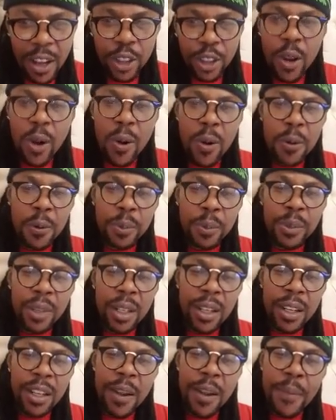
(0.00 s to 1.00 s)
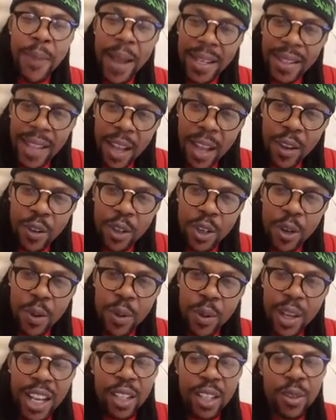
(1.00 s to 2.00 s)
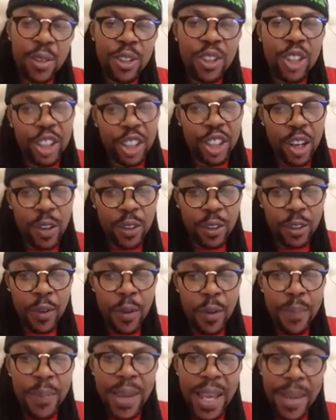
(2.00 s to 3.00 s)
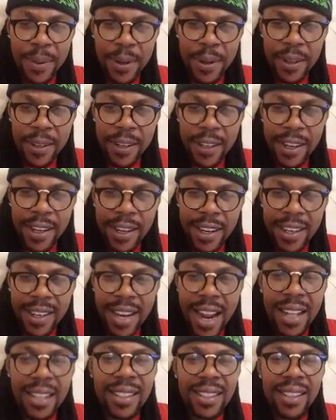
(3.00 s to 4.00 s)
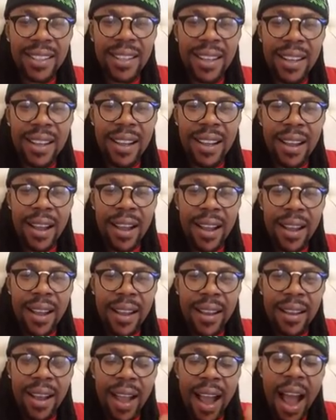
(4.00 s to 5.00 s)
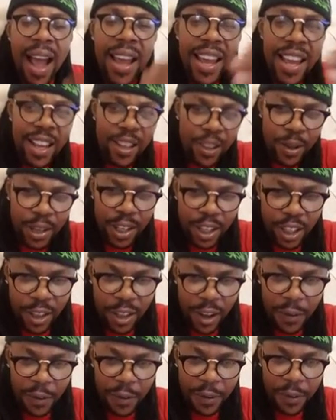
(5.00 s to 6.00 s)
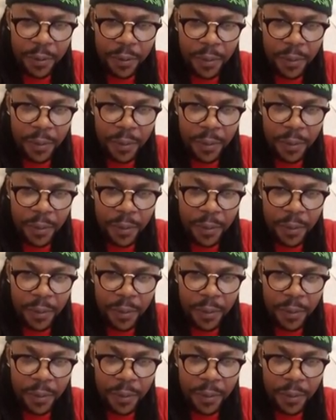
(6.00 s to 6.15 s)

So the best I could do is to search out for people that are into this stuff